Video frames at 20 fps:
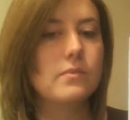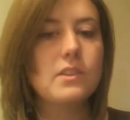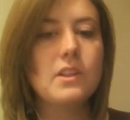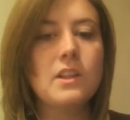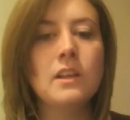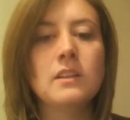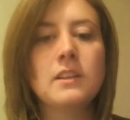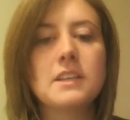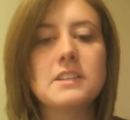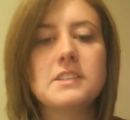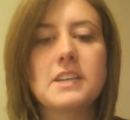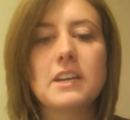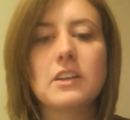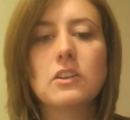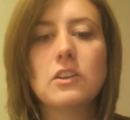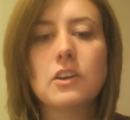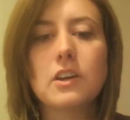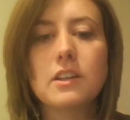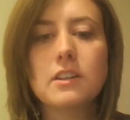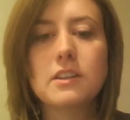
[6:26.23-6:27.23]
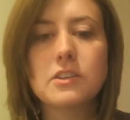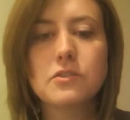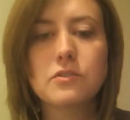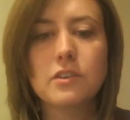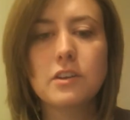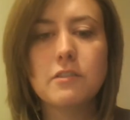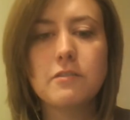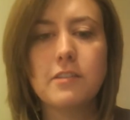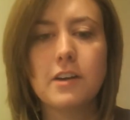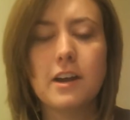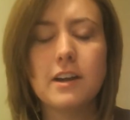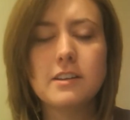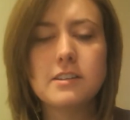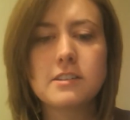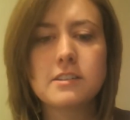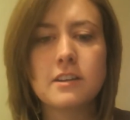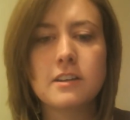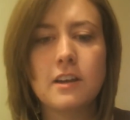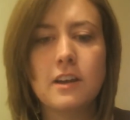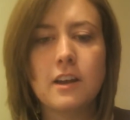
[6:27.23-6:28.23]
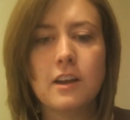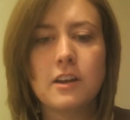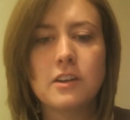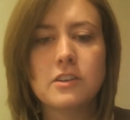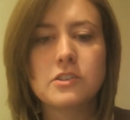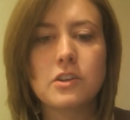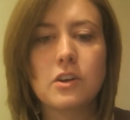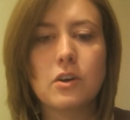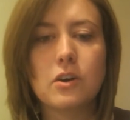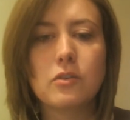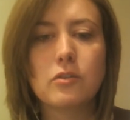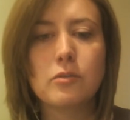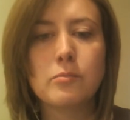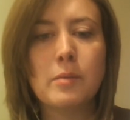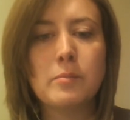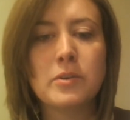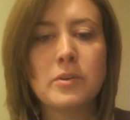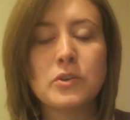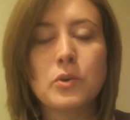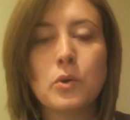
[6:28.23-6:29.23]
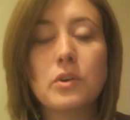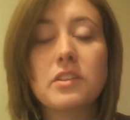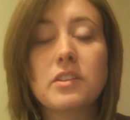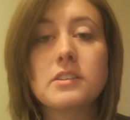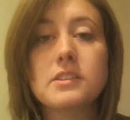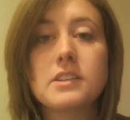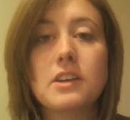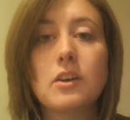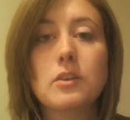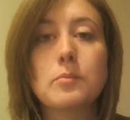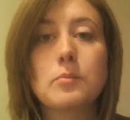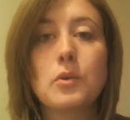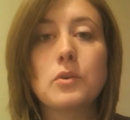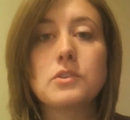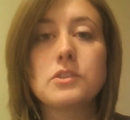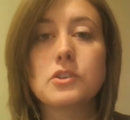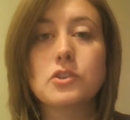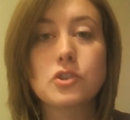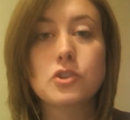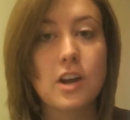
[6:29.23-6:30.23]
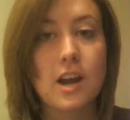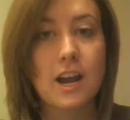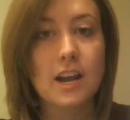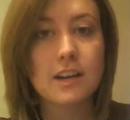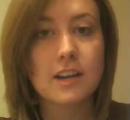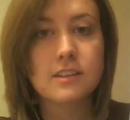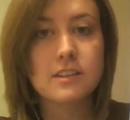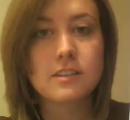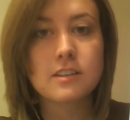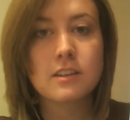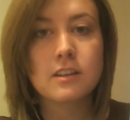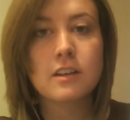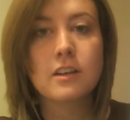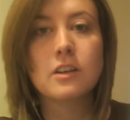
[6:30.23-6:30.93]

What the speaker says: Let's take a look at this really fast. So remember, north and south poles attract,